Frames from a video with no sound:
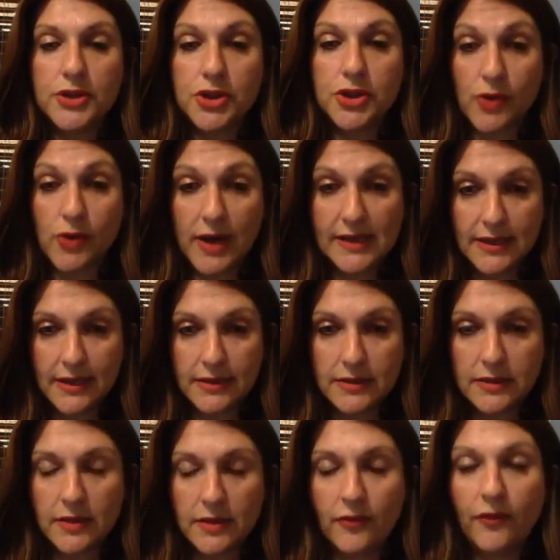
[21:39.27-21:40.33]
stress
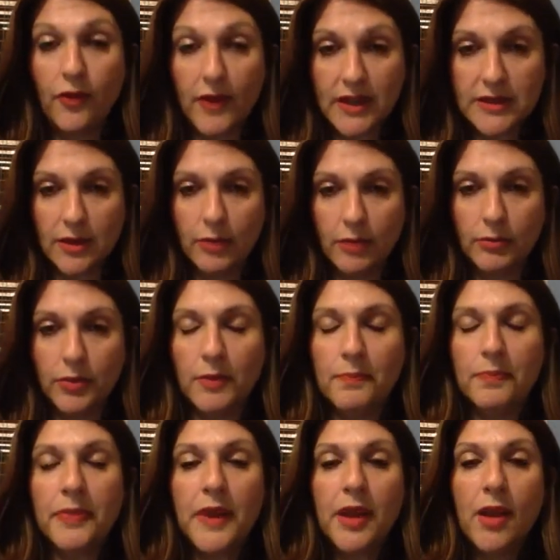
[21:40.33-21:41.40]
is. For
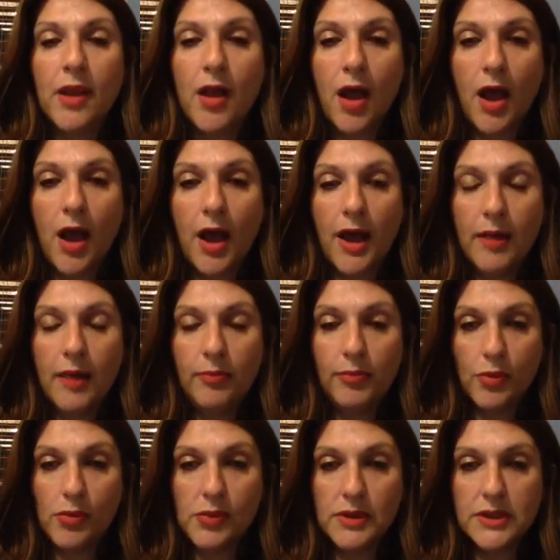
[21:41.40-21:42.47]
example, I
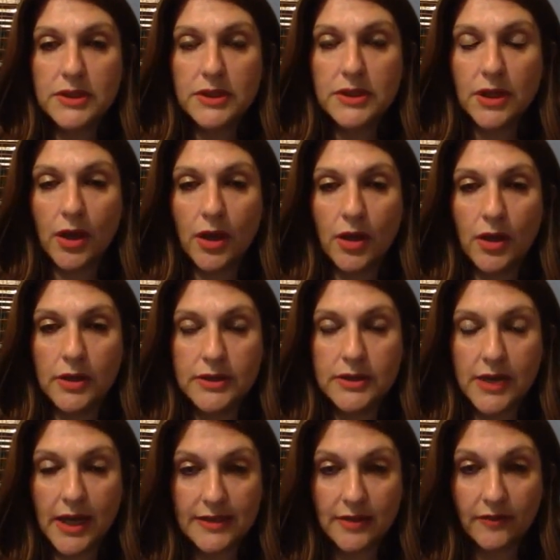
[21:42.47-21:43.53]
bought a
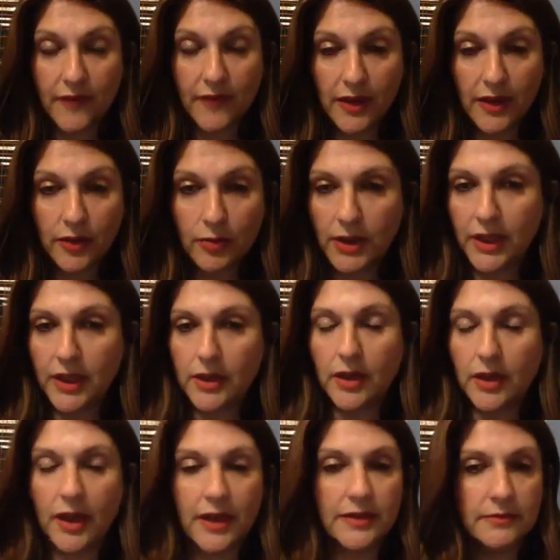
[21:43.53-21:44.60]
Dyson vacuum
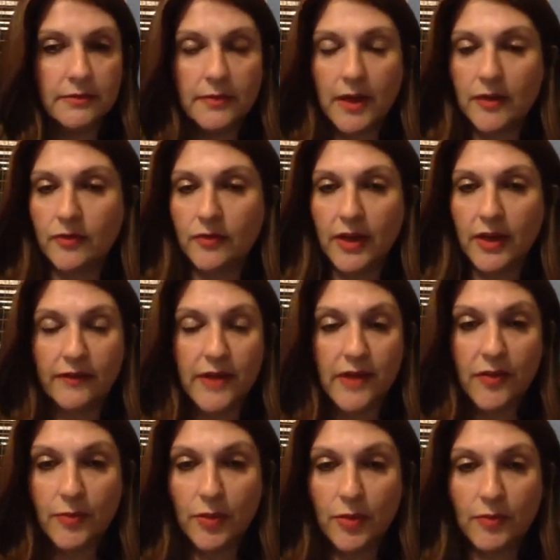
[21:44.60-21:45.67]
cleaner. I really have
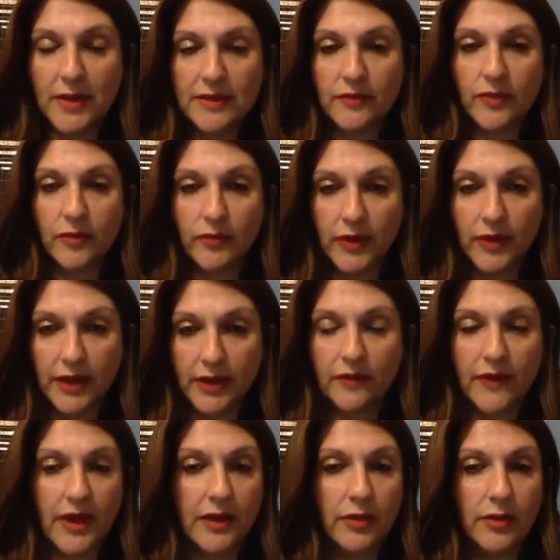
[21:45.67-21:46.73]
never bought myself a really
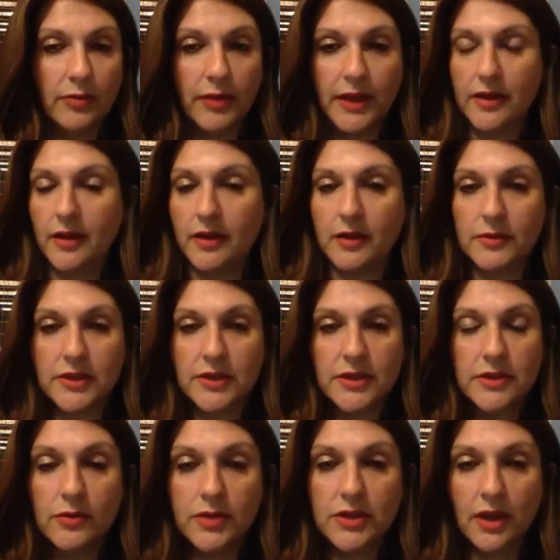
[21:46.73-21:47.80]
good vacuum cleaner, and I
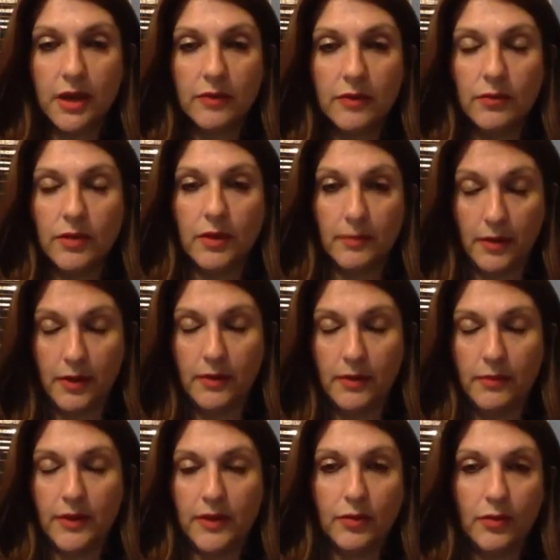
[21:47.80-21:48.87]
was so done
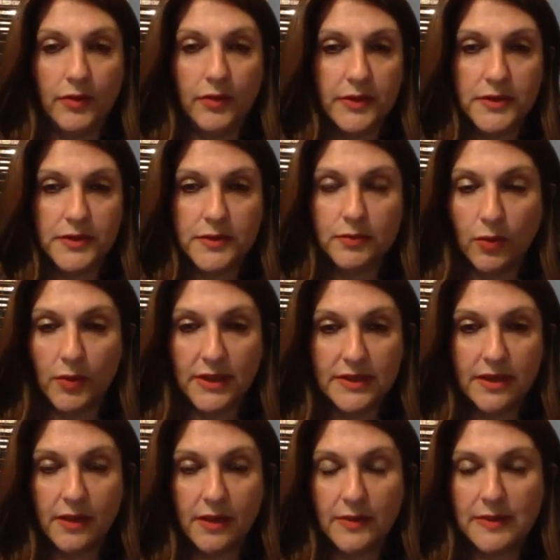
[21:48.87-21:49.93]
with all the small
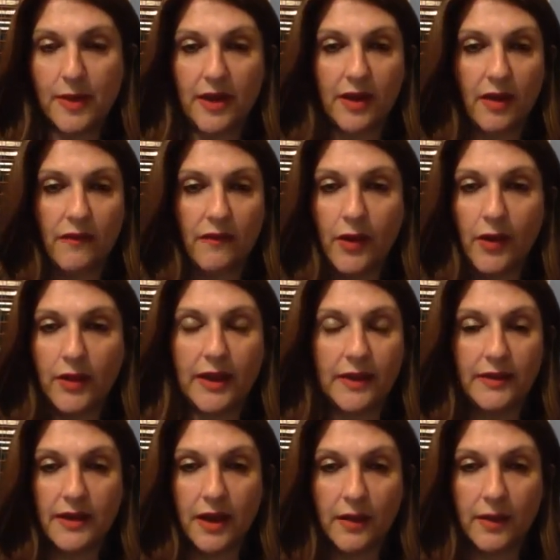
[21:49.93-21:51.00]
ones I was buying. I felt
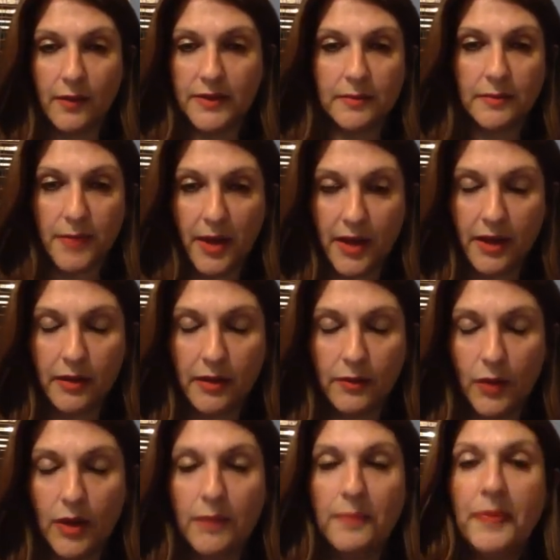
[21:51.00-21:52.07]
like I wasn't buying
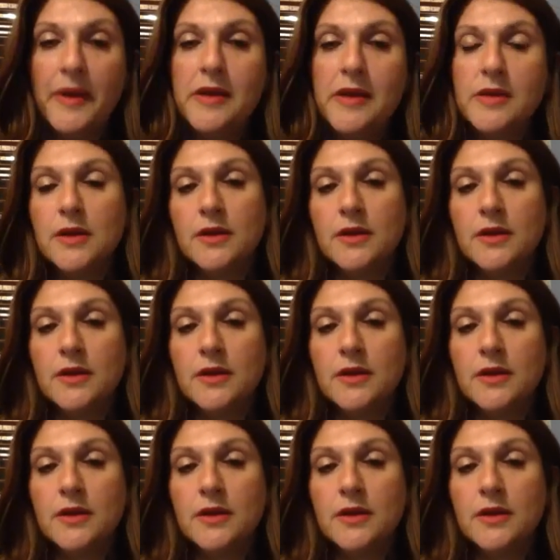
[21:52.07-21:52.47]
well.